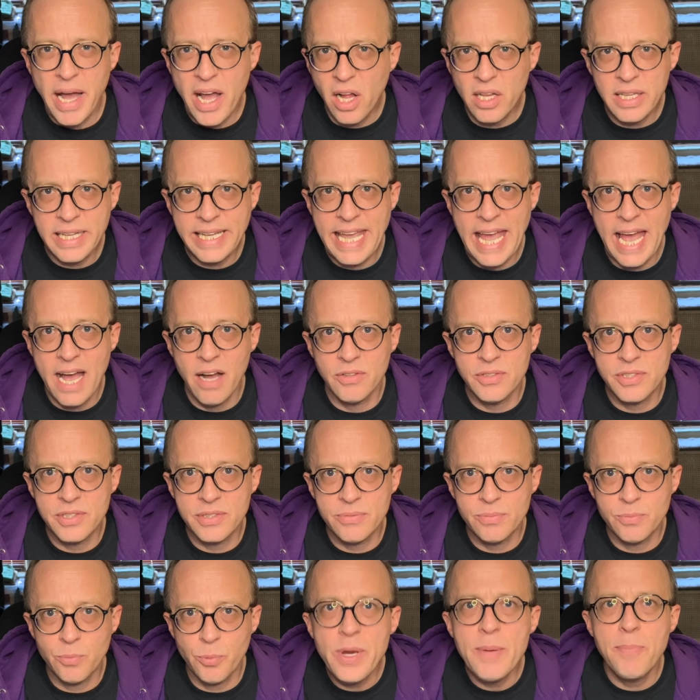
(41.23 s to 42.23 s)
all
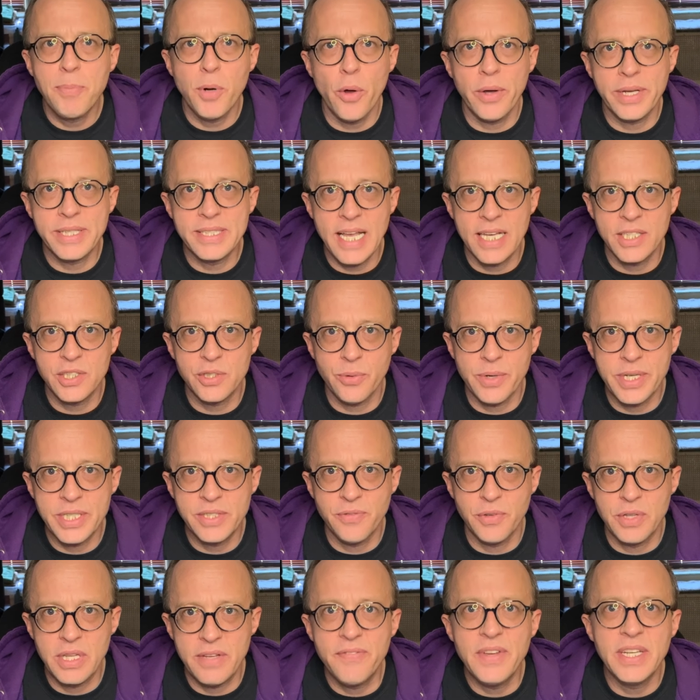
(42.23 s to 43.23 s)
accounts, repro accessories
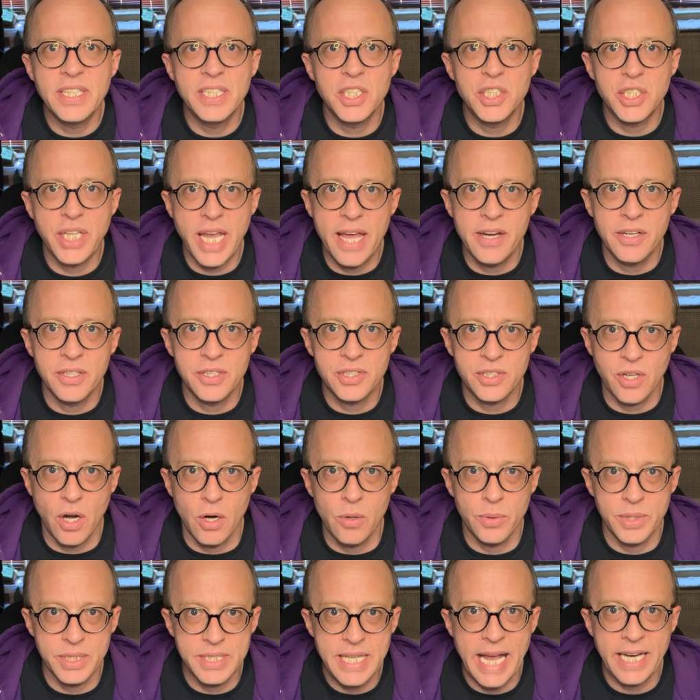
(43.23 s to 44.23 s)
for the vintage Kenner Star
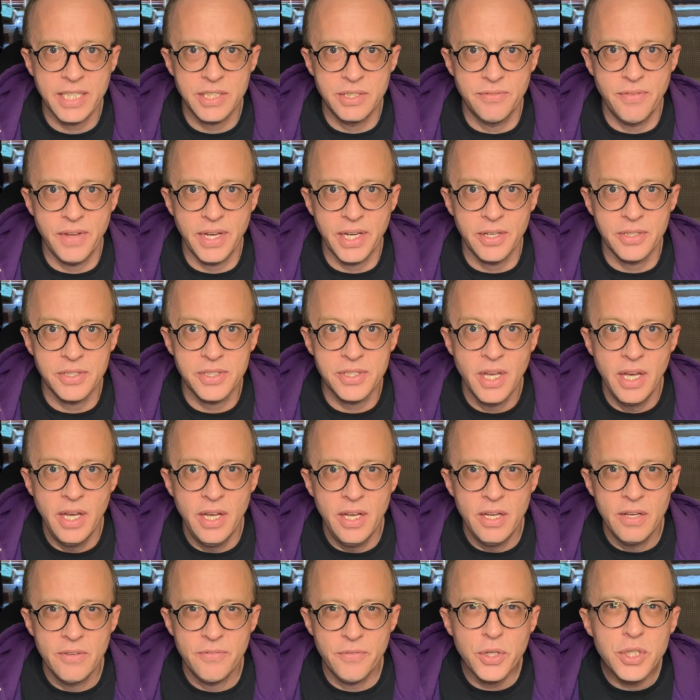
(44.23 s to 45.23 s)
Wars action figures
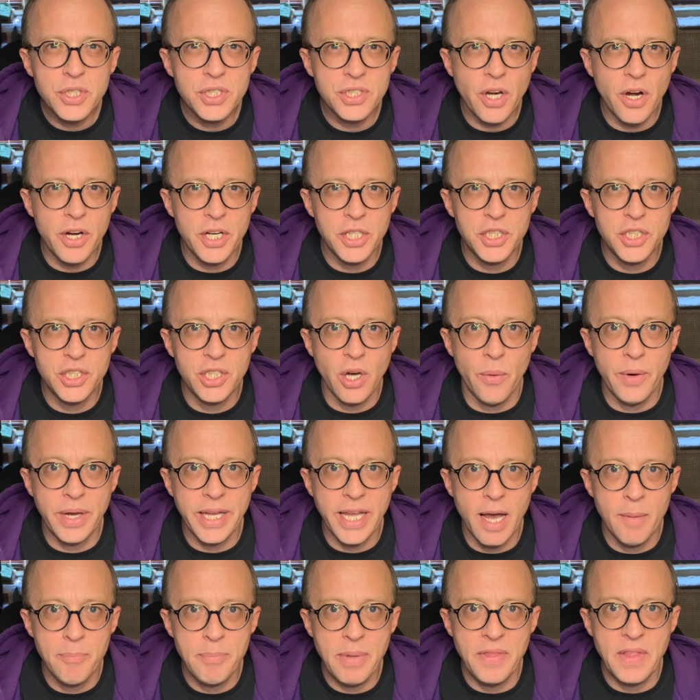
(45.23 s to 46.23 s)
first started showing
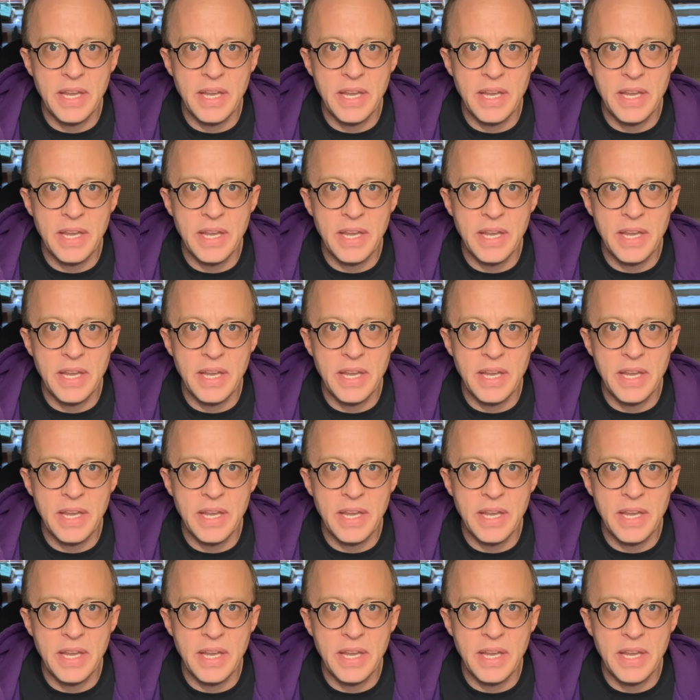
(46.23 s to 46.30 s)
up in the